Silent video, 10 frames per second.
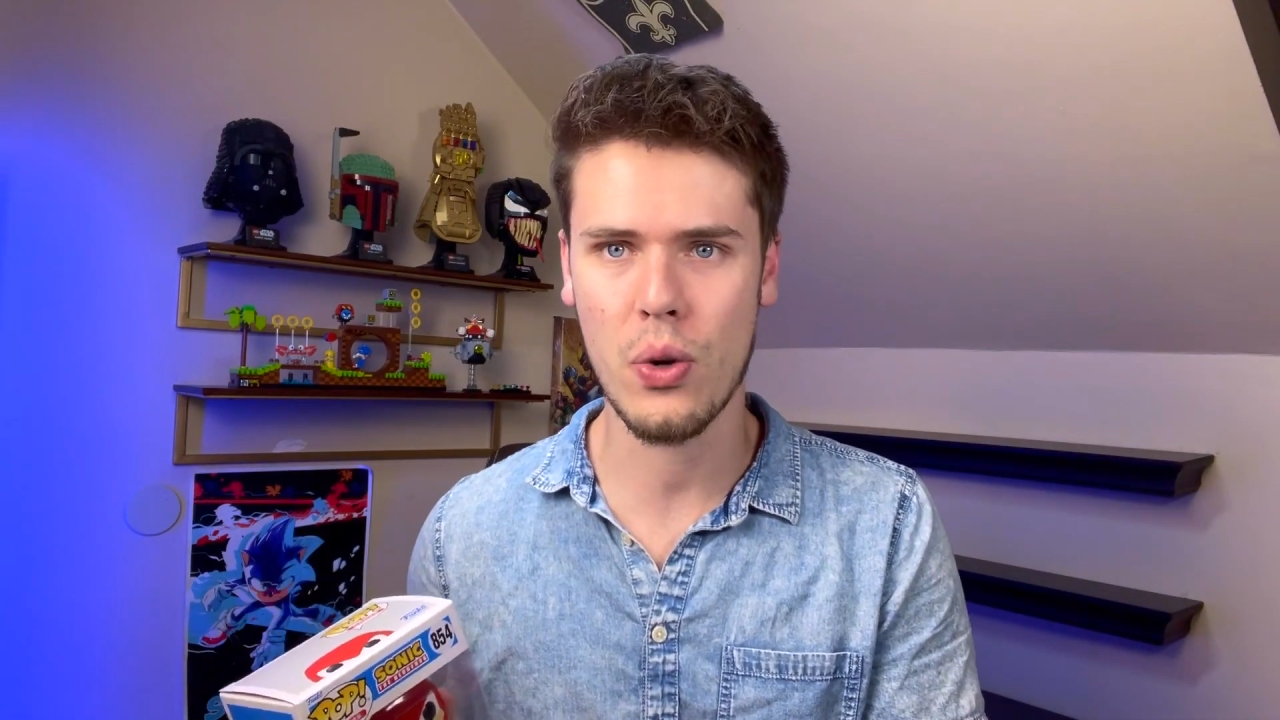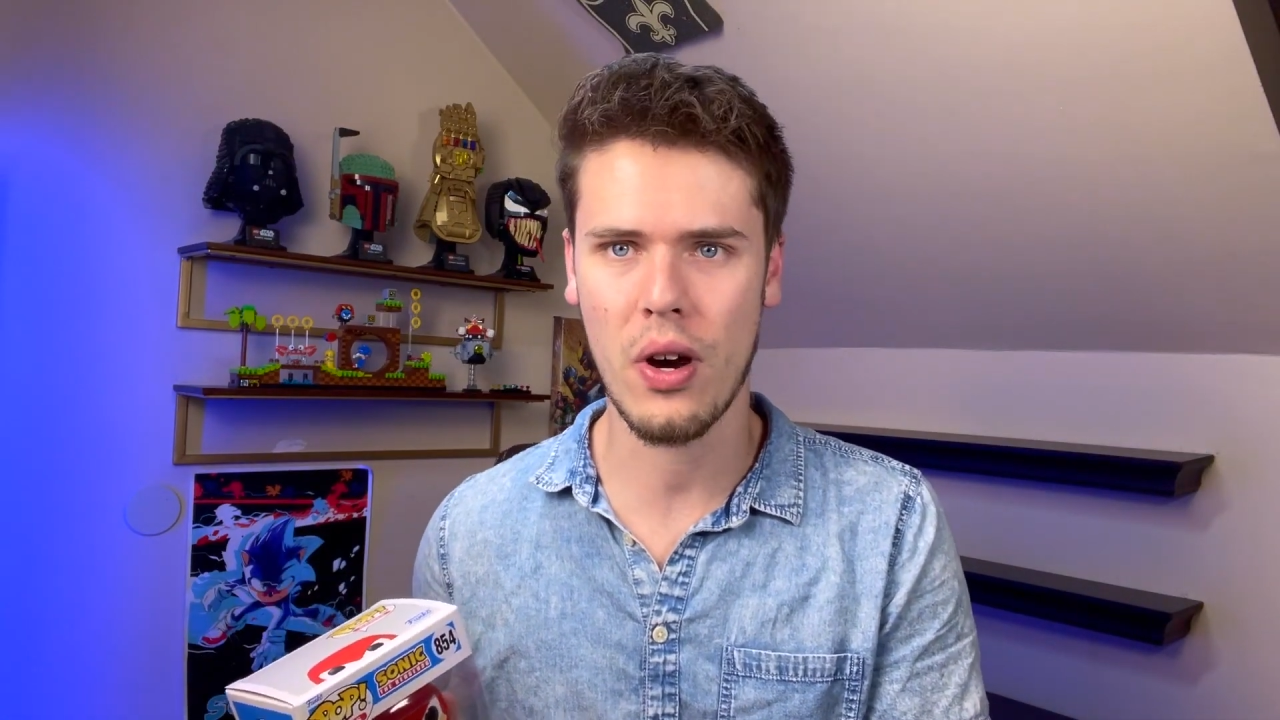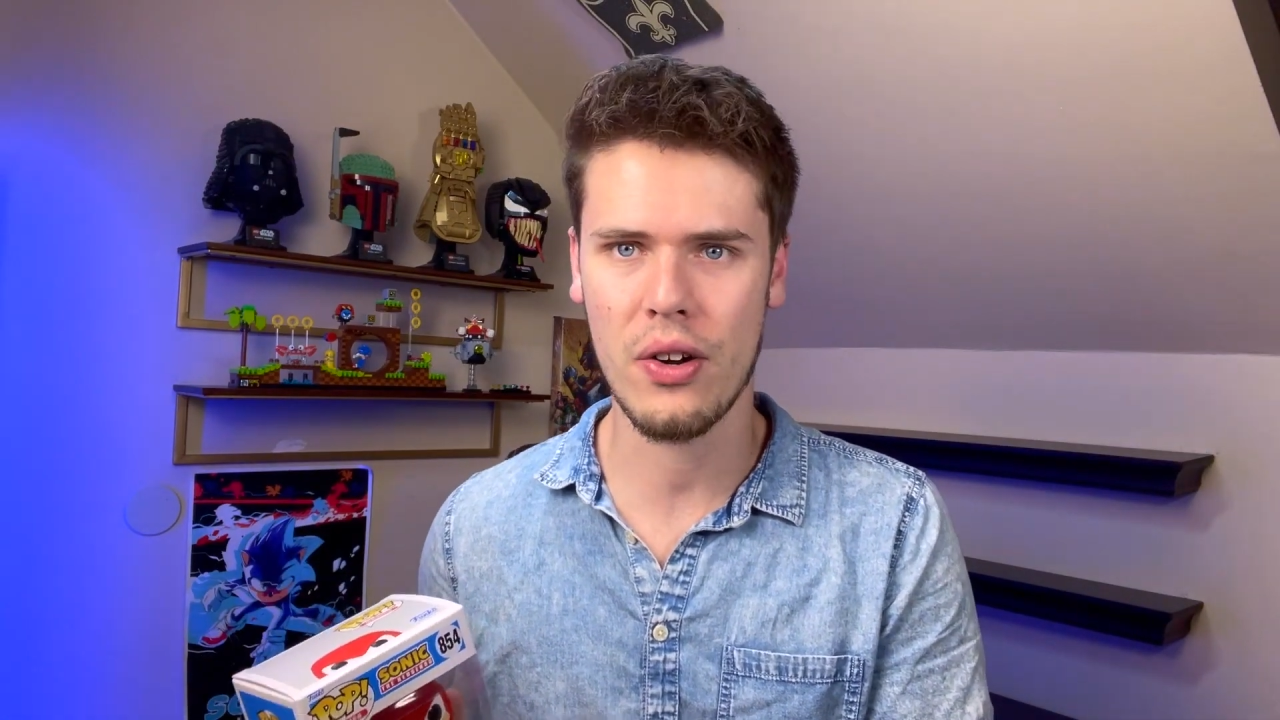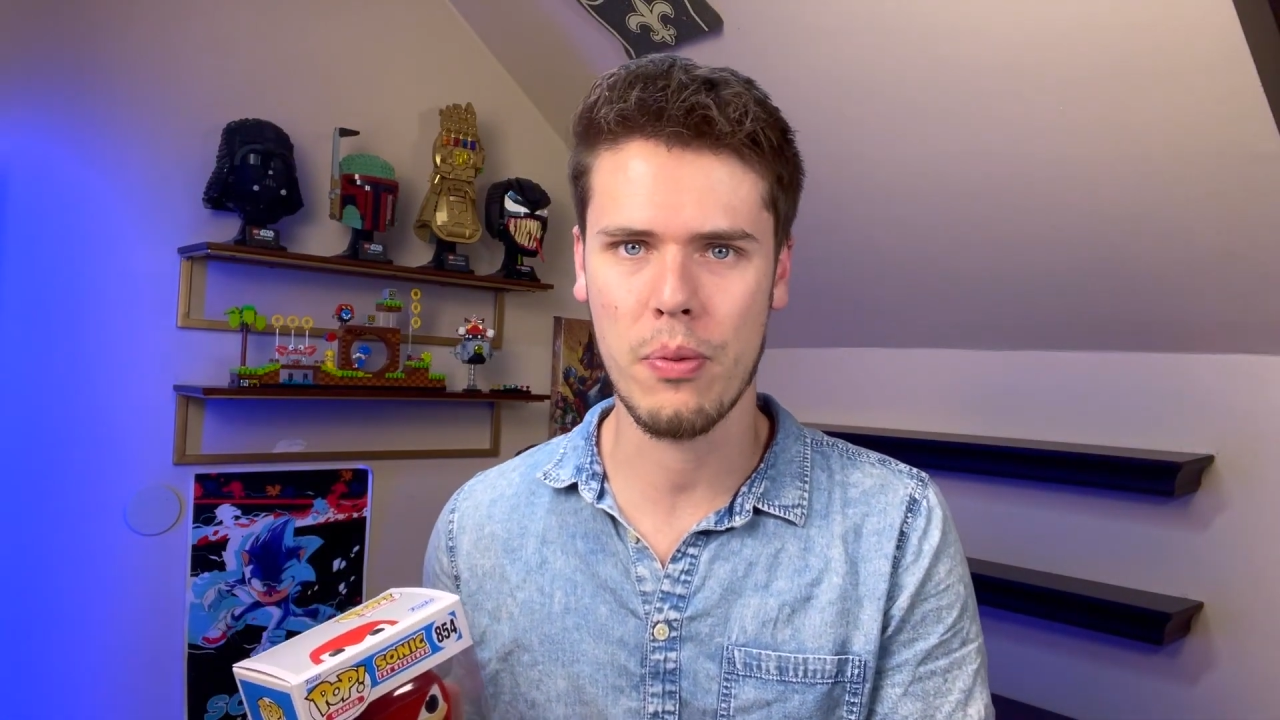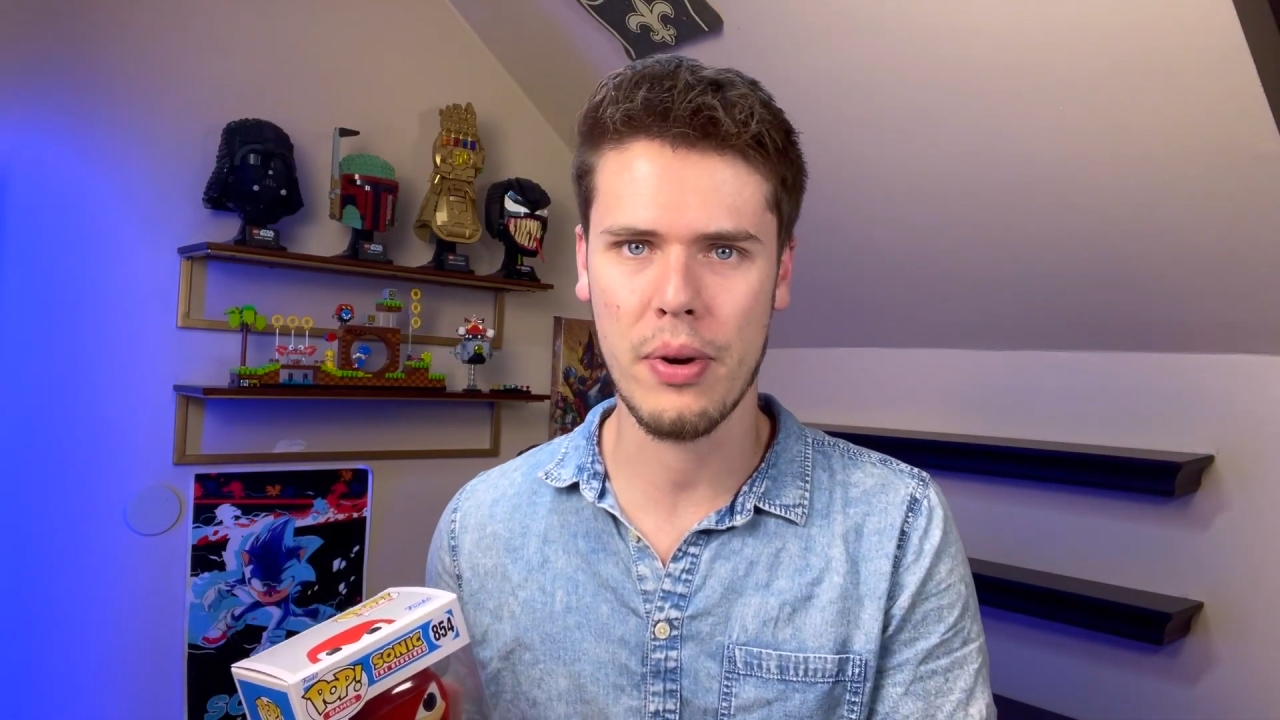
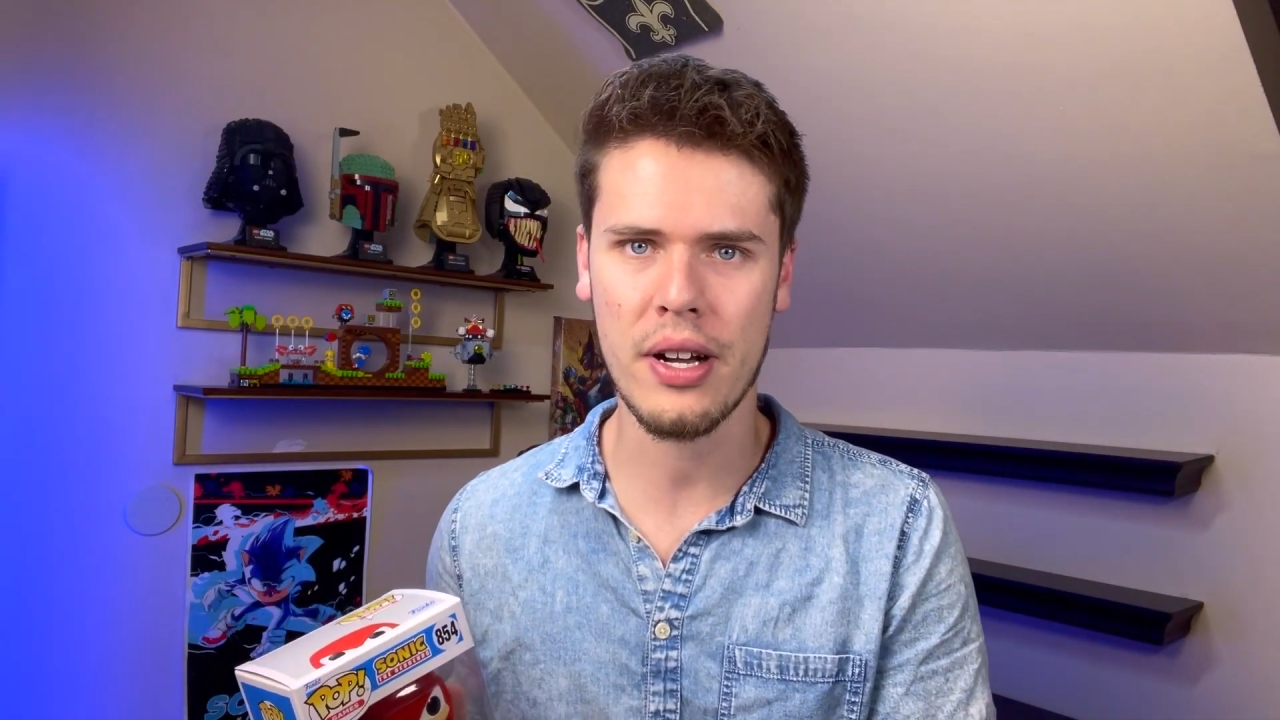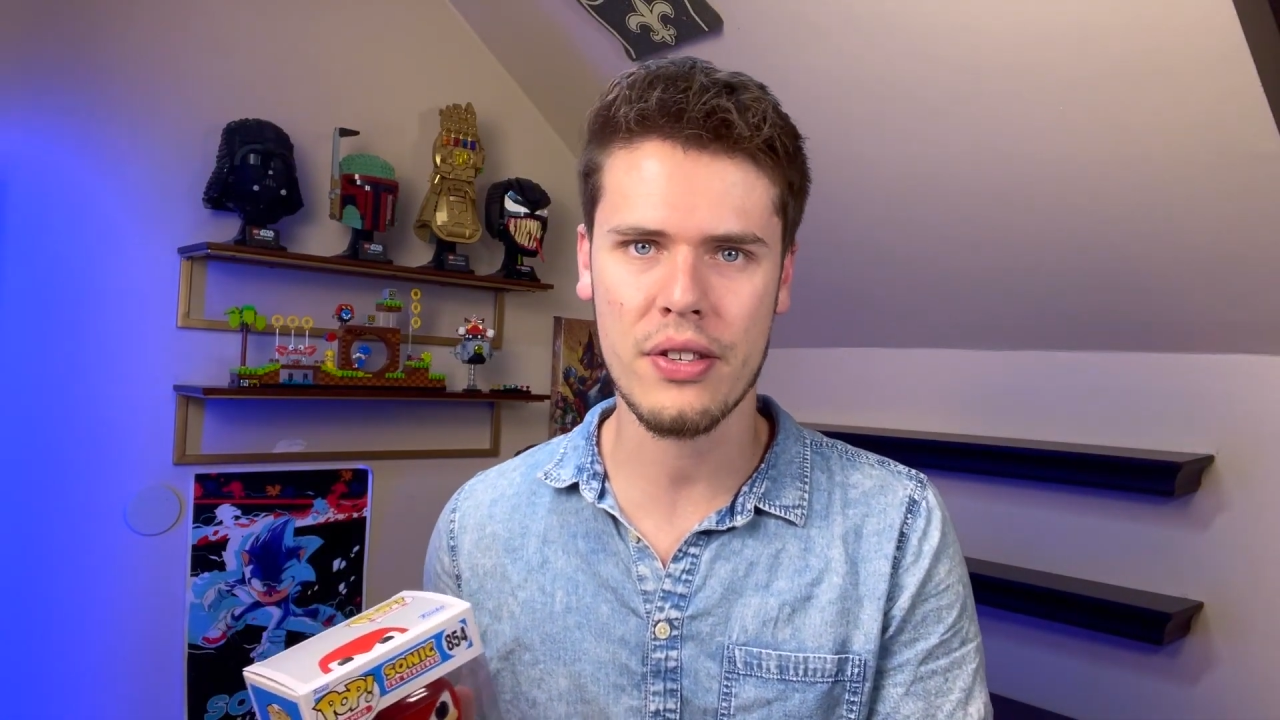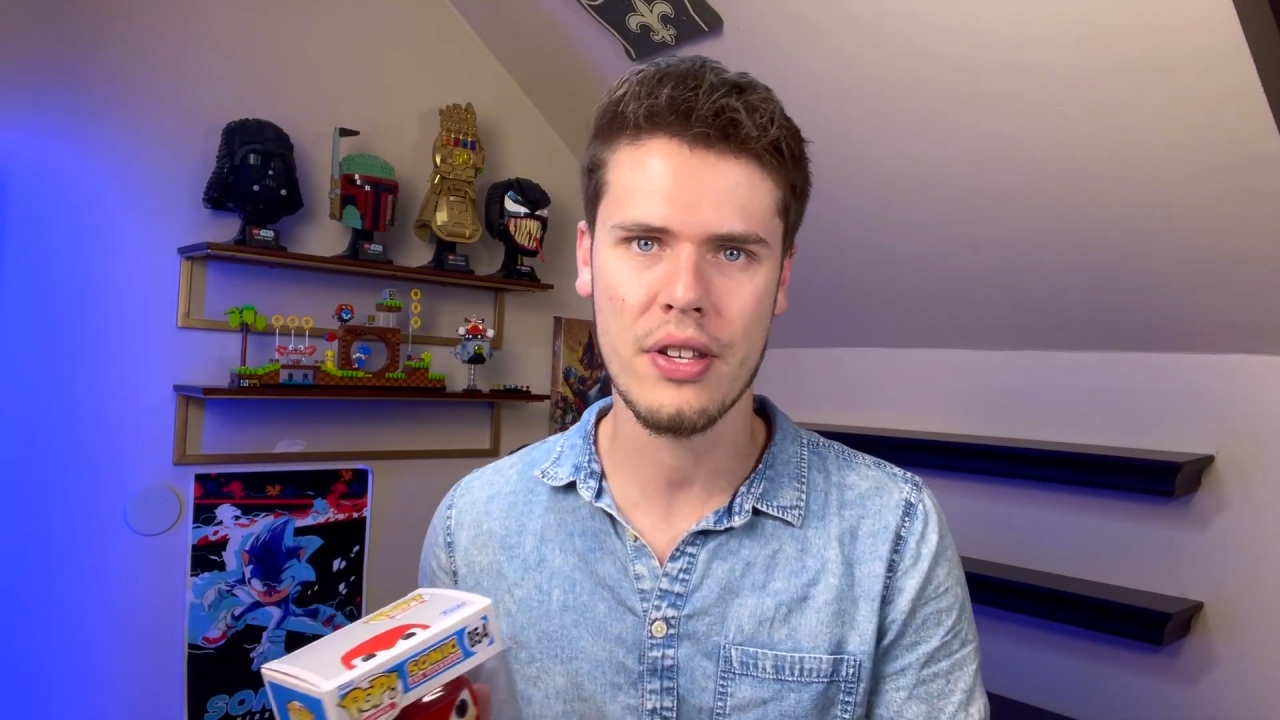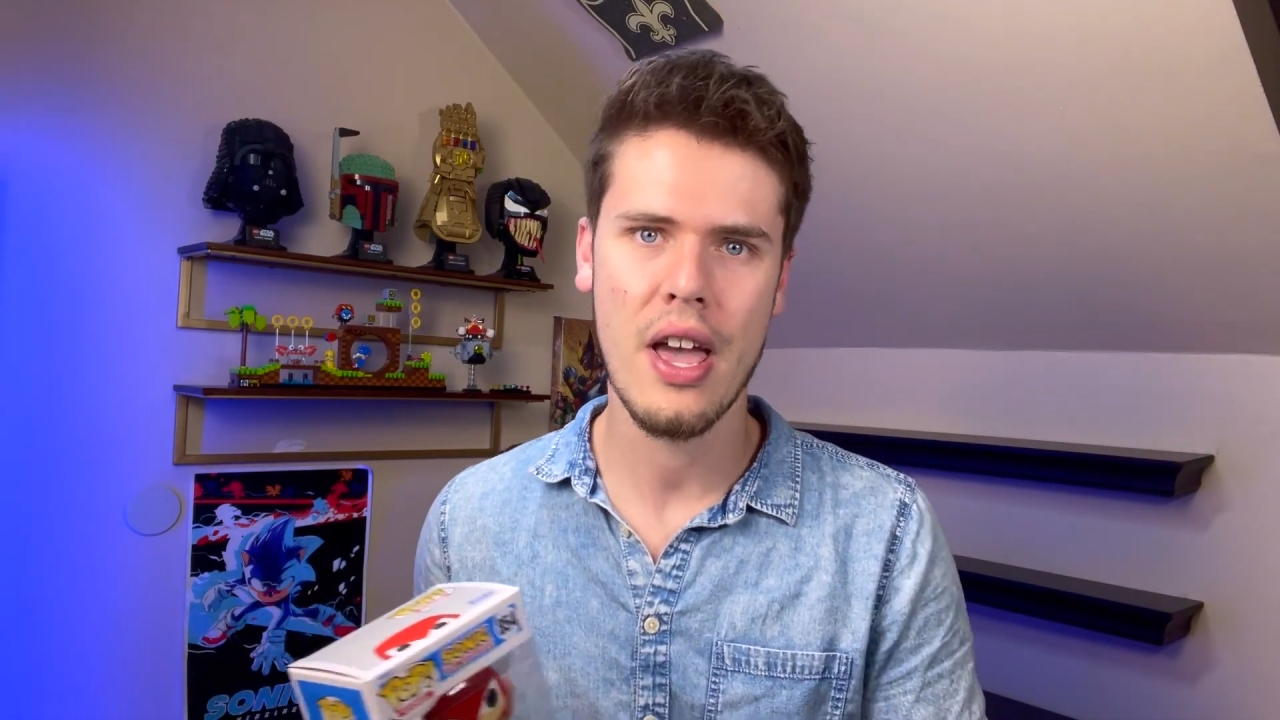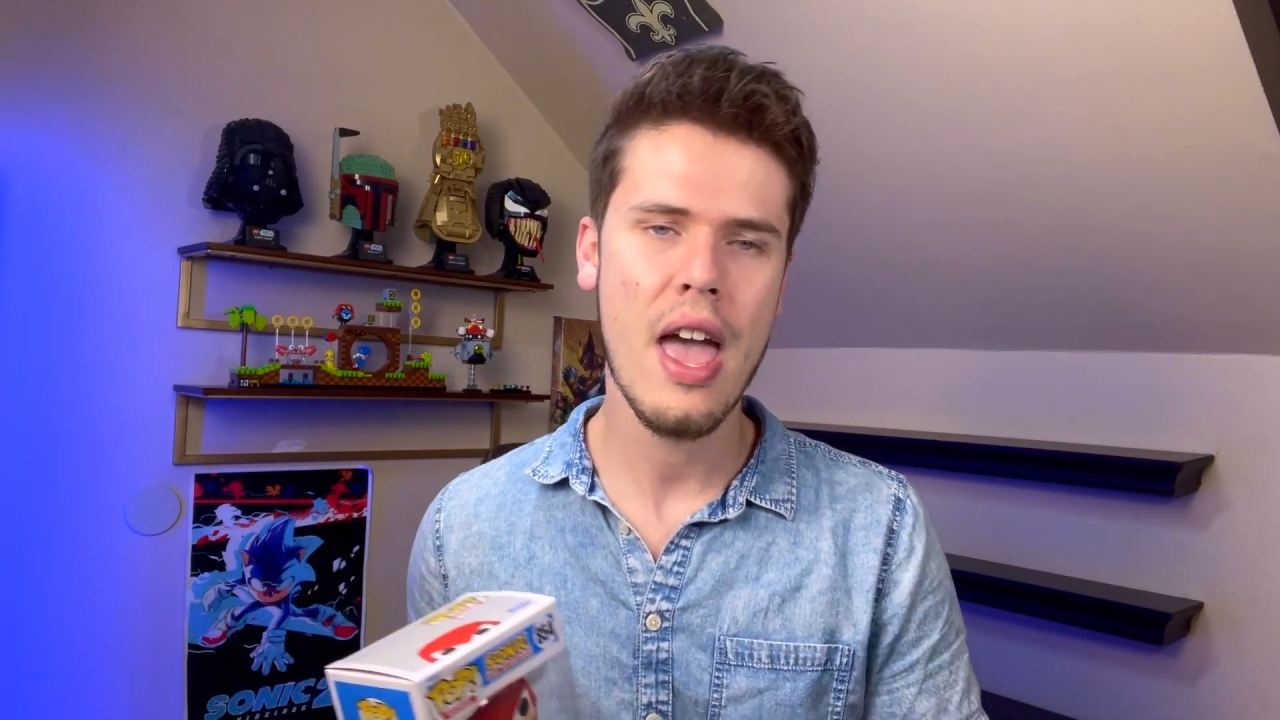100
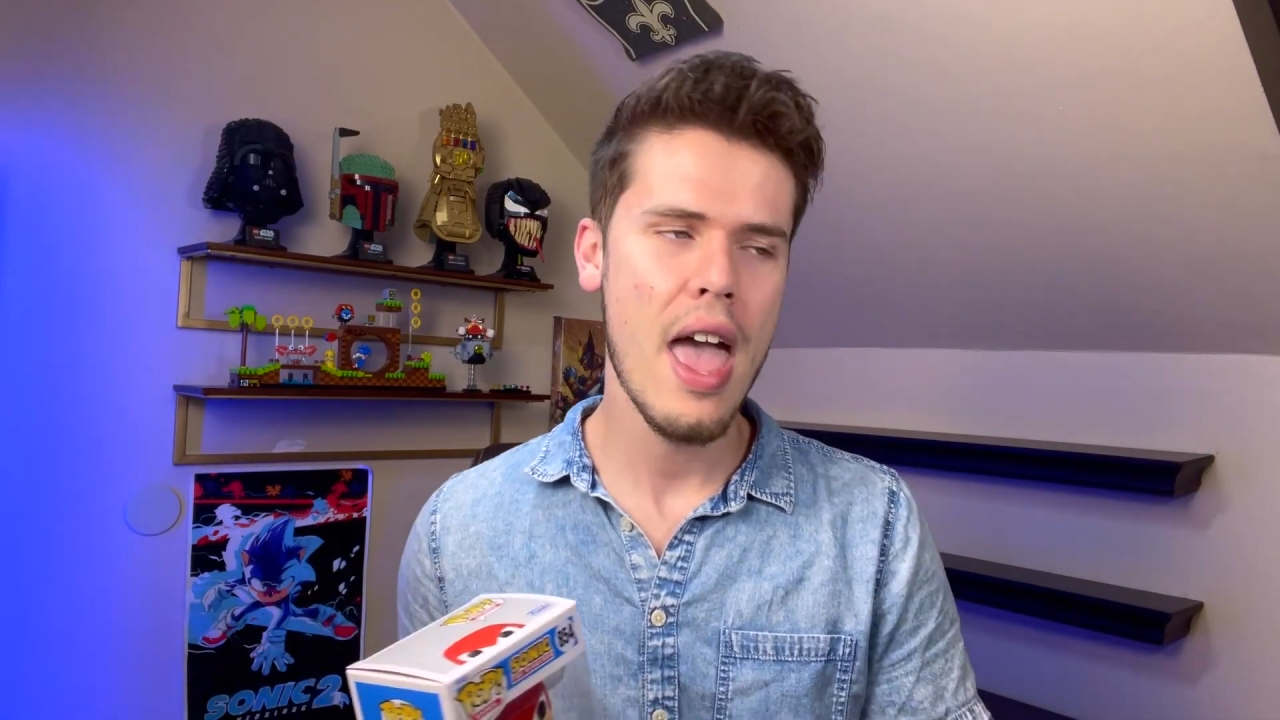bucks.